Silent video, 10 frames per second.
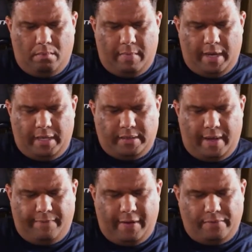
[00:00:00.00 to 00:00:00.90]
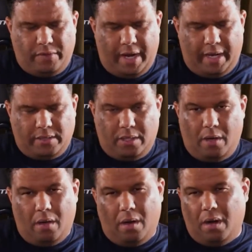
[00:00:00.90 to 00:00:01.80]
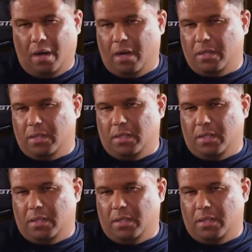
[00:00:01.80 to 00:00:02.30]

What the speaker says: My top 5 tracks are